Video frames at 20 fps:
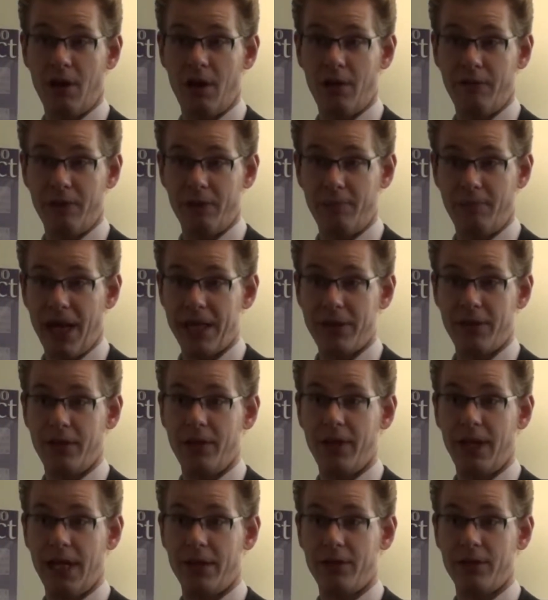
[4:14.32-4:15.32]
of
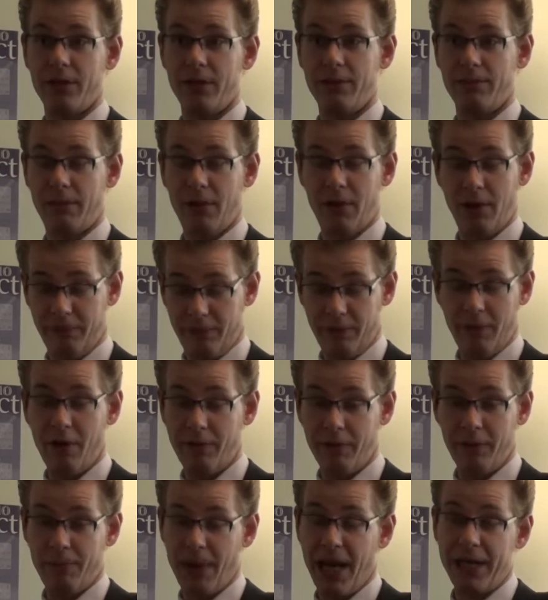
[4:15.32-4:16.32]

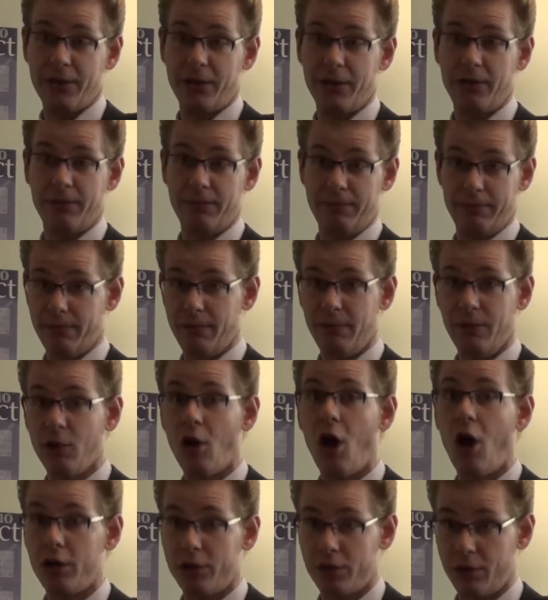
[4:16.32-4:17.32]
a better
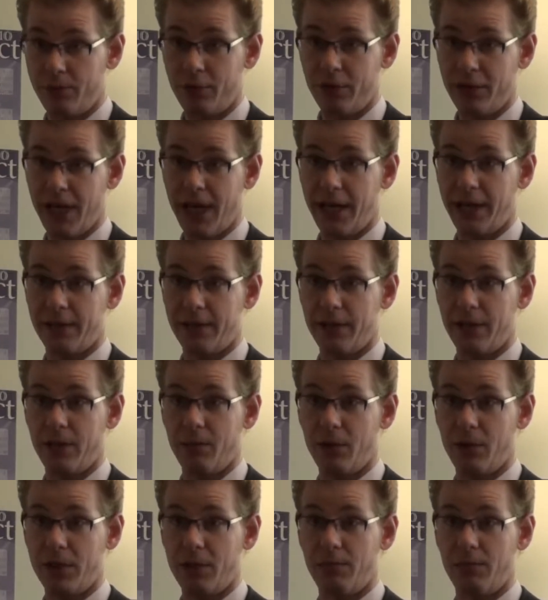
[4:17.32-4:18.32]
law to protect
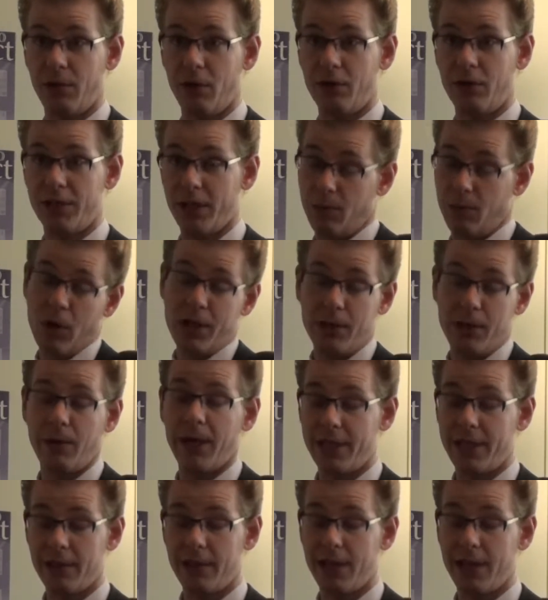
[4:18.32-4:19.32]
whistleblowers, and was
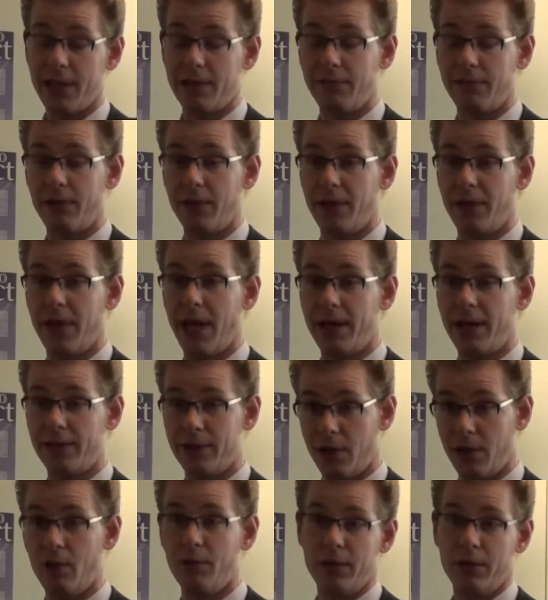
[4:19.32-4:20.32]
quite successful in that.
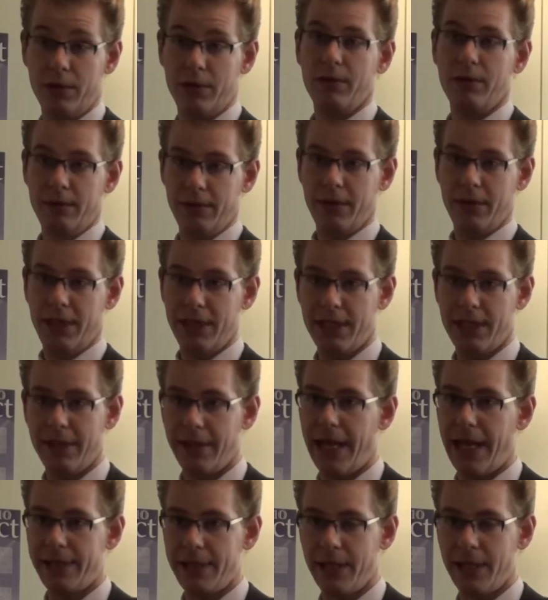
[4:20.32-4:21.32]
So it's
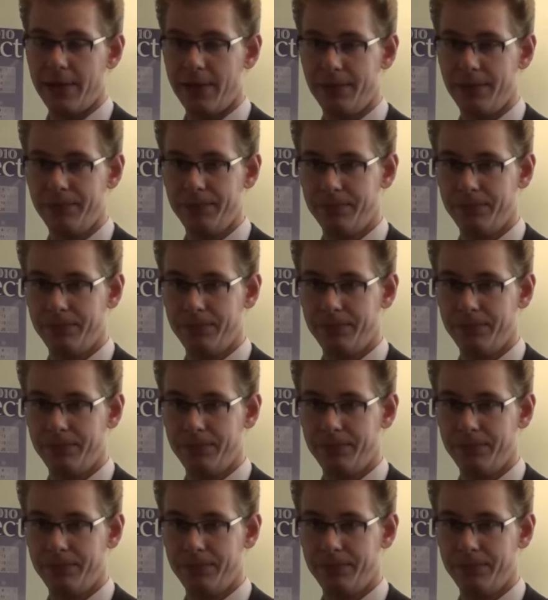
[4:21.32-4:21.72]
in that sense.